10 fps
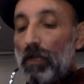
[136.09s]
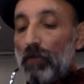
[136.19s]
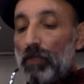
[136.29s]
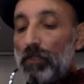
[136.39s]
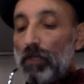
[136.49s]

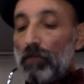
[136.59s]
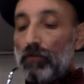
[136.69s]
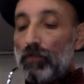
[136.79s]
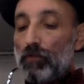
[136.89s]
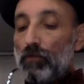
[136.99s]
went
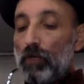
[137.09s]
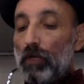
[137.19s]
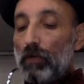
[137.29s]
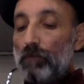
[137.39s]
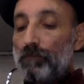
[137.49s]
down
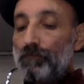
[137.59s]
to